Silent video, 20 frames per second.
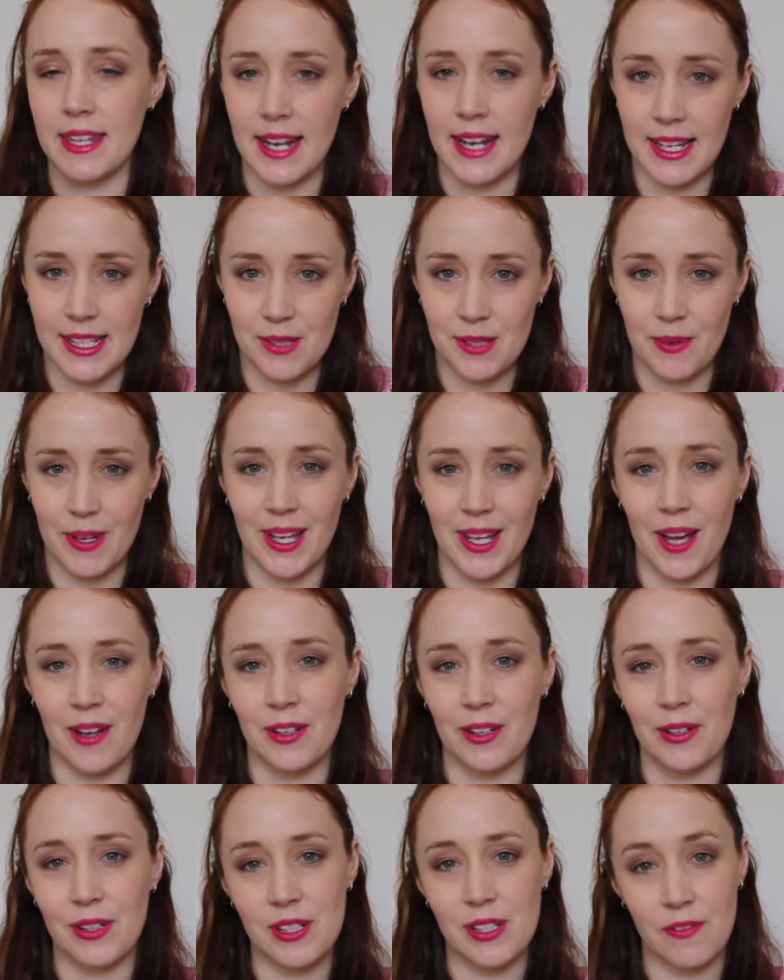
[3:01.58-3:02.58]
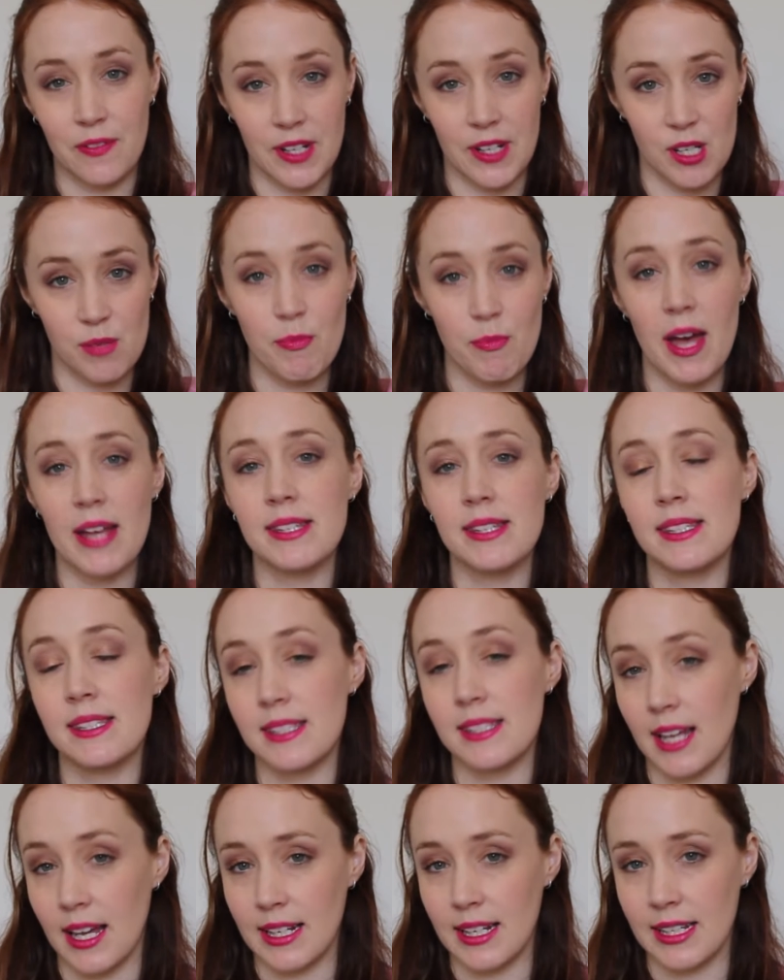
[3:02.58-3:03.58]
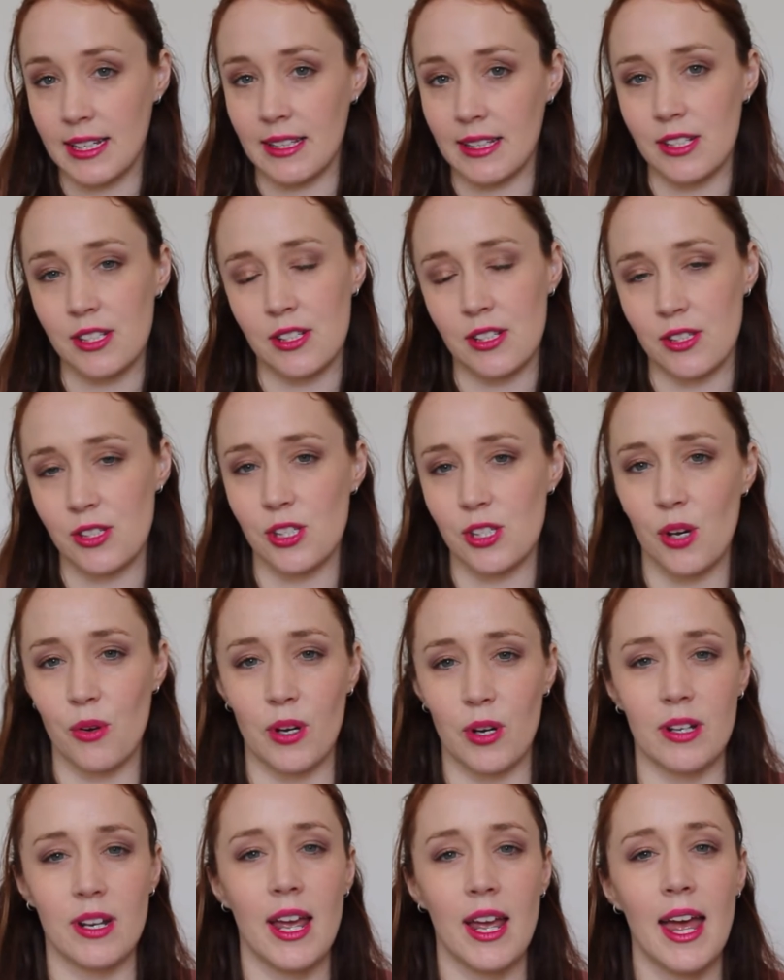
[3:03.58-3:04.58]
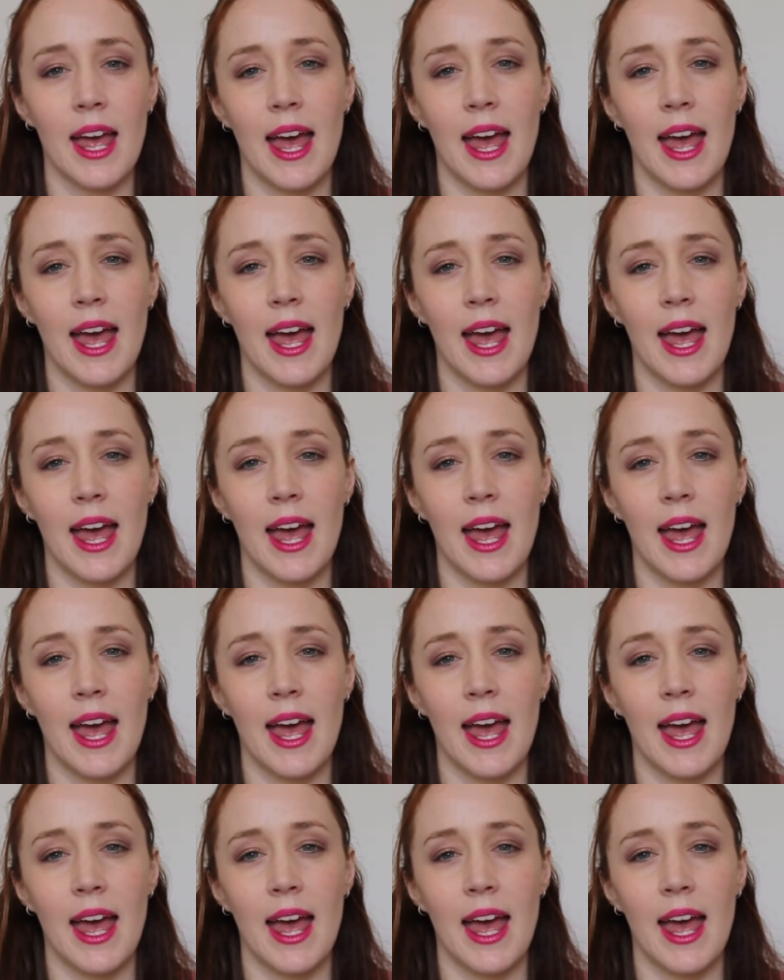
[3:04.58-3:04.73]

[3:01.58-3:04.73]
the next week I'm going to finish maths and start English, and so on.